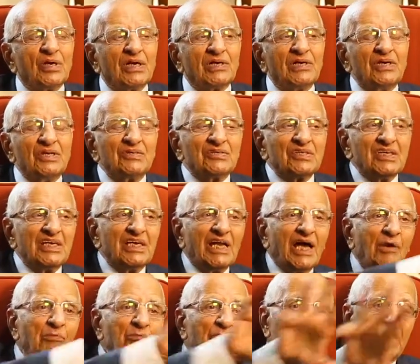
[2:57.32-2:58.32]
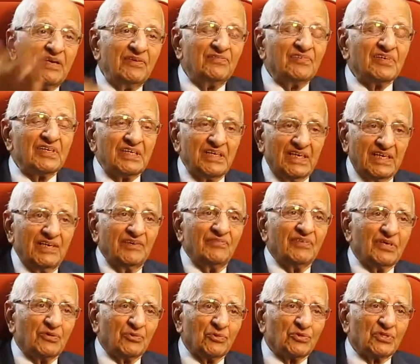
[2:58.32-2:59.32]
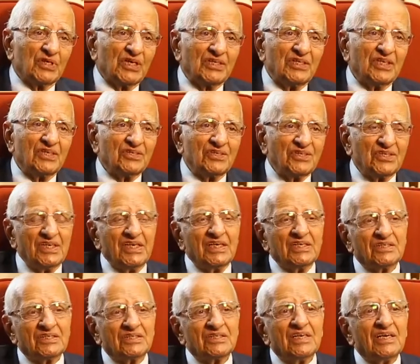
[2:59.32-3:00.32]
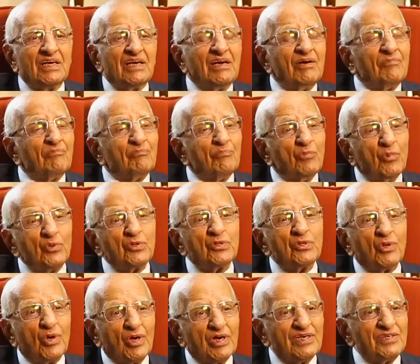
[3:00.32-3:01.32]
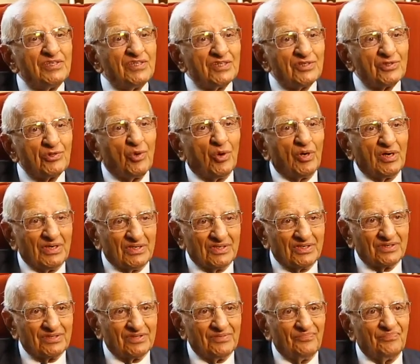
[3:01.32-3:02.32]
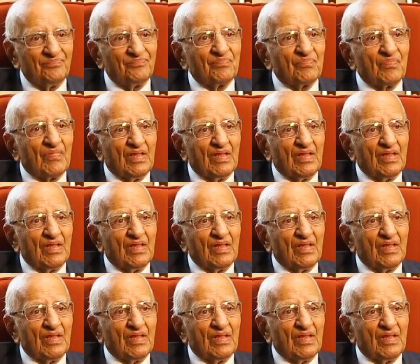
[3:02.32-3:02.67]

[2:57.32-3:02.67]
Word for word: So at least in our periphery and even to southern states, most colleges call us.